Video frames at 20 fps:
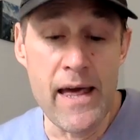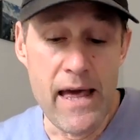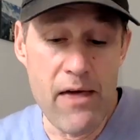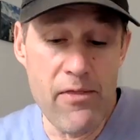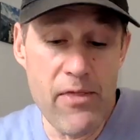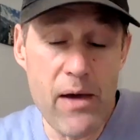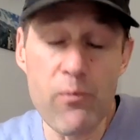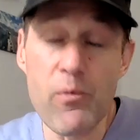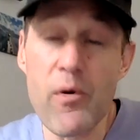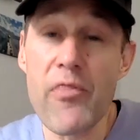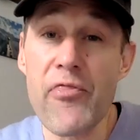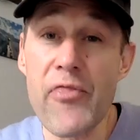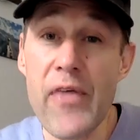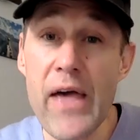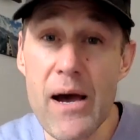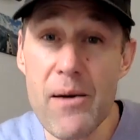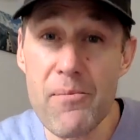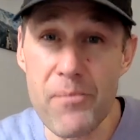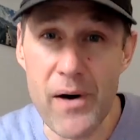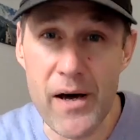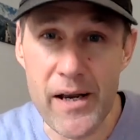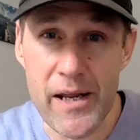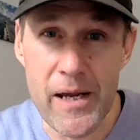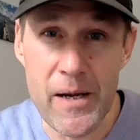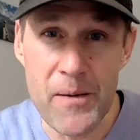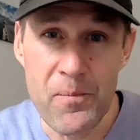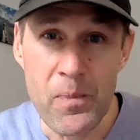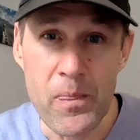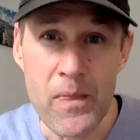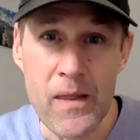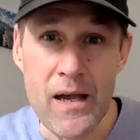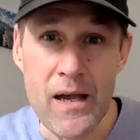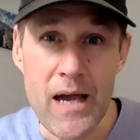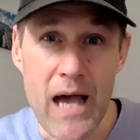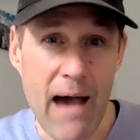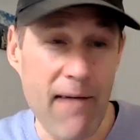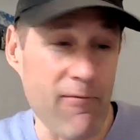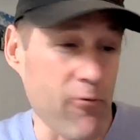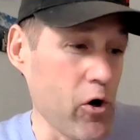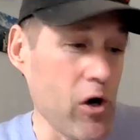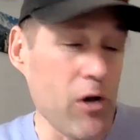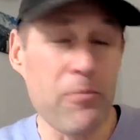And then with that money, I'm going